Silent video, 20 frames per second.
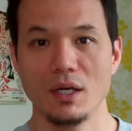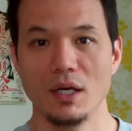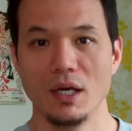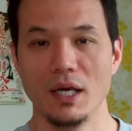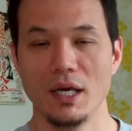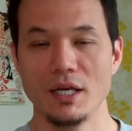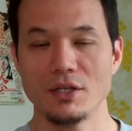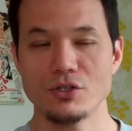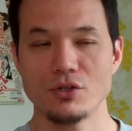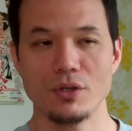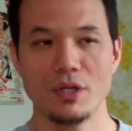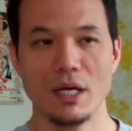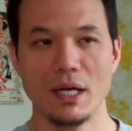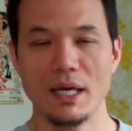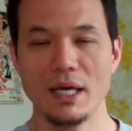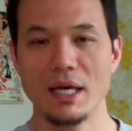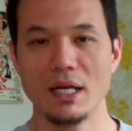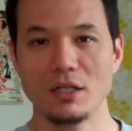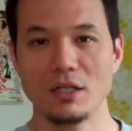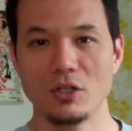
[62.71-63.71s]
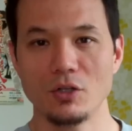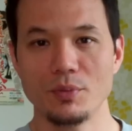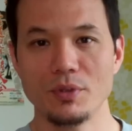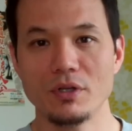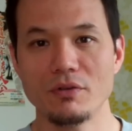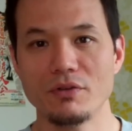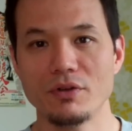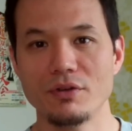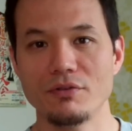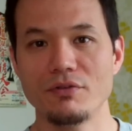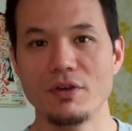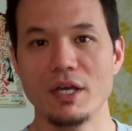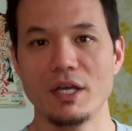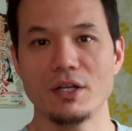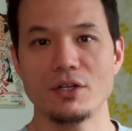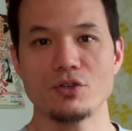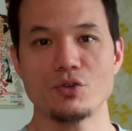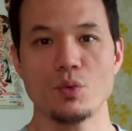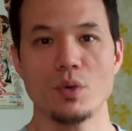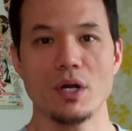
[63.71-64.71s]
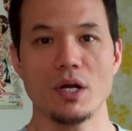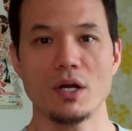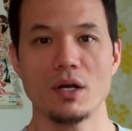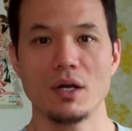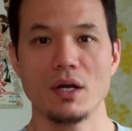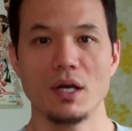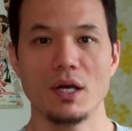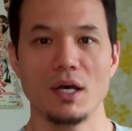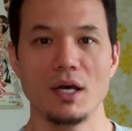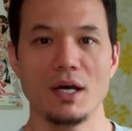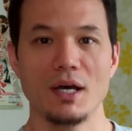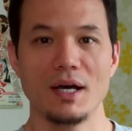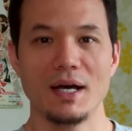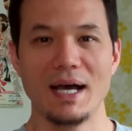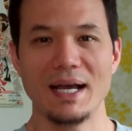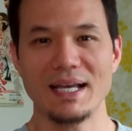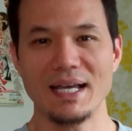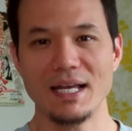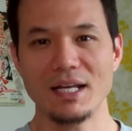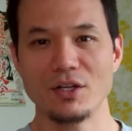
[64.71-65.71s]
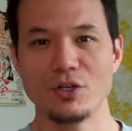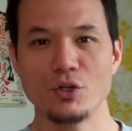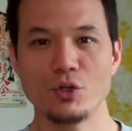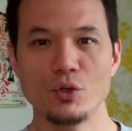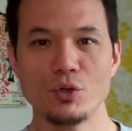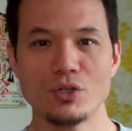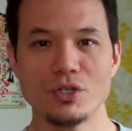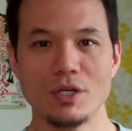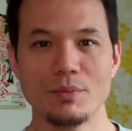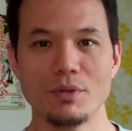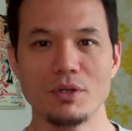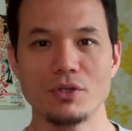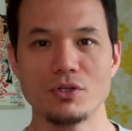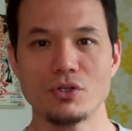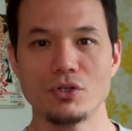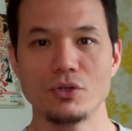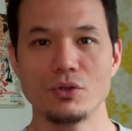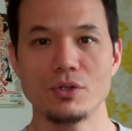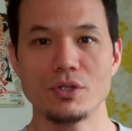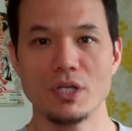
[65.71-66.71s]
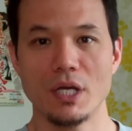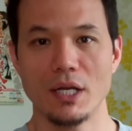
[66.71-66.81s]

and so I little bit of an advantage where I kind of knew some of the students.